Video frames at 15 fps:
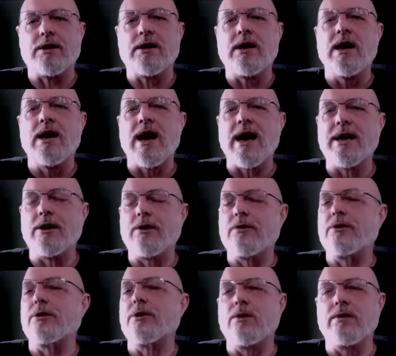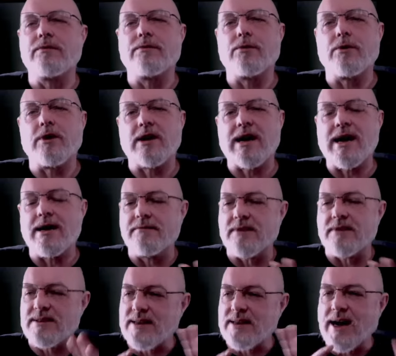I know they're going for a kind of a
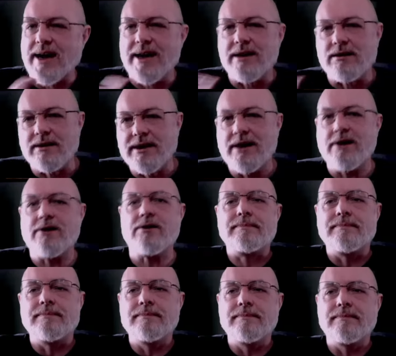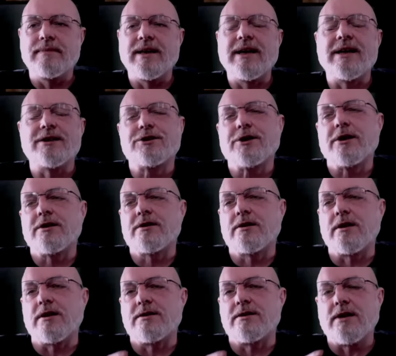style here. It just
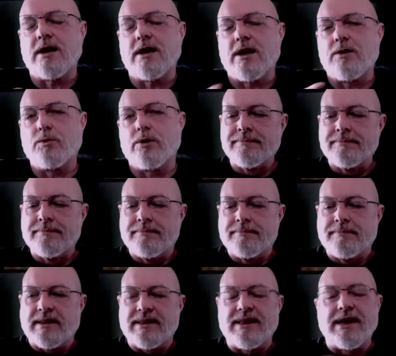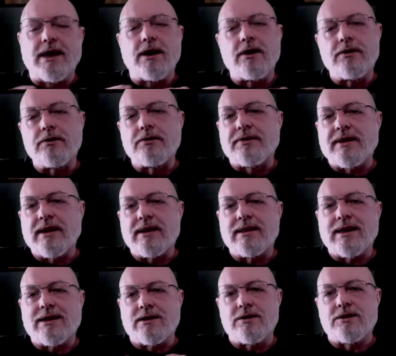does not work for me. The other thing that
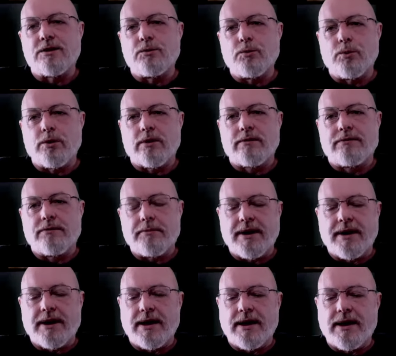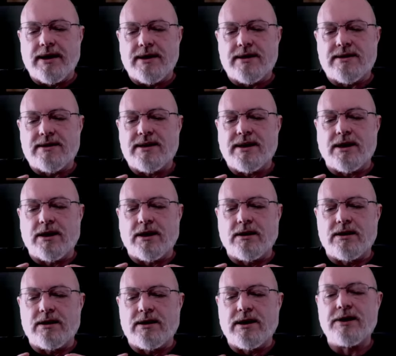doesn't work for me is the
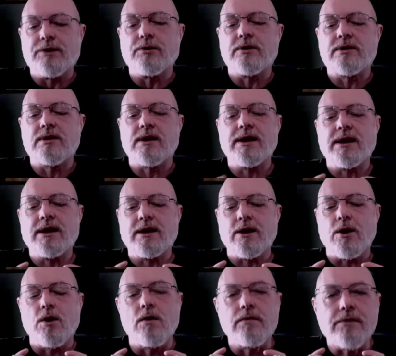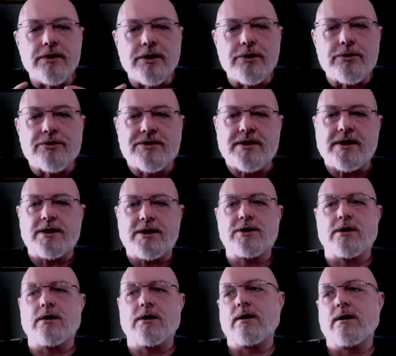continuously overusage
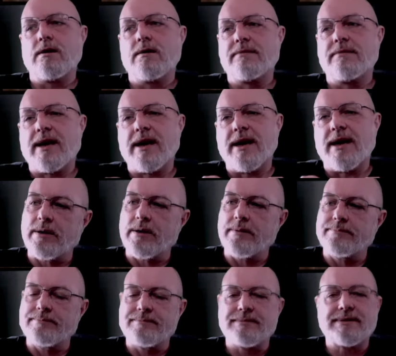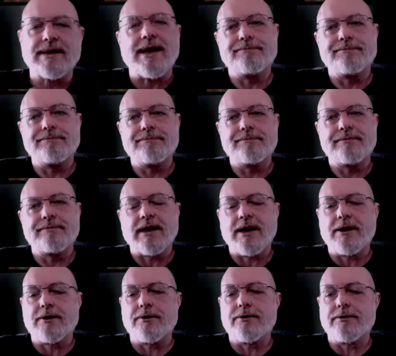of a tanker.
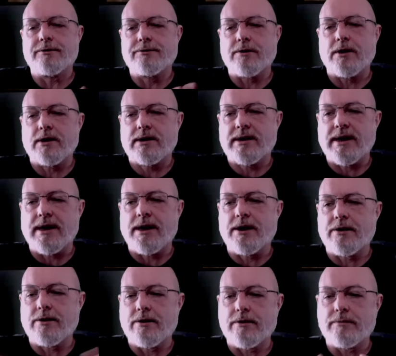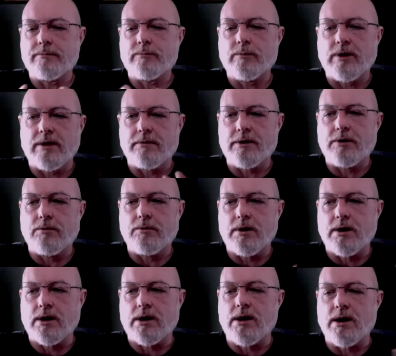Tanker, truck, tanker, whatever you want to
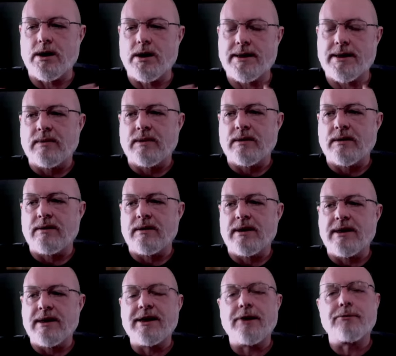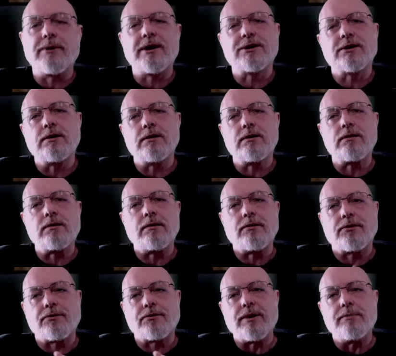call it. In the original
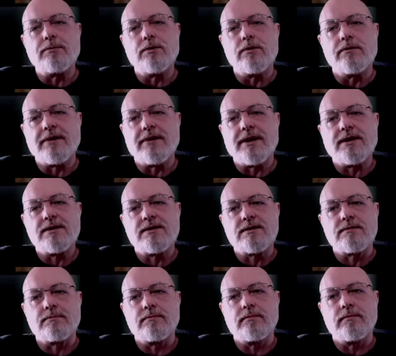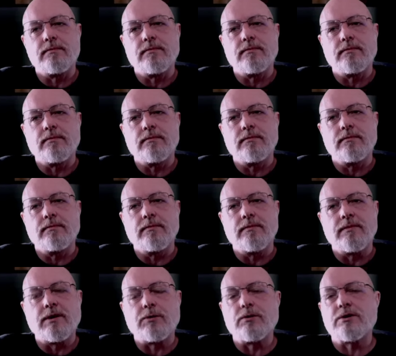three movies,
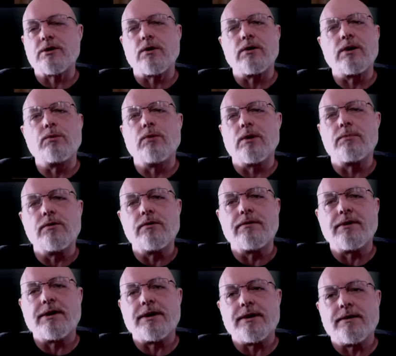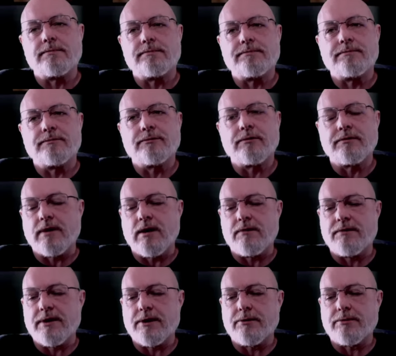there was only one movie
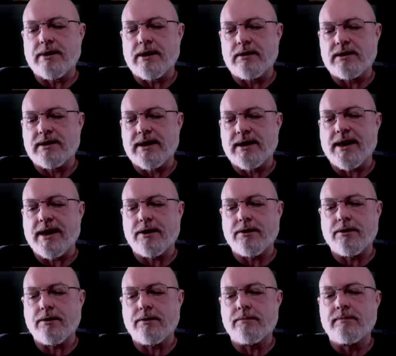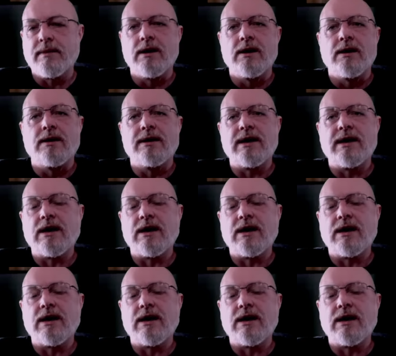revolving around a tanker. Now we've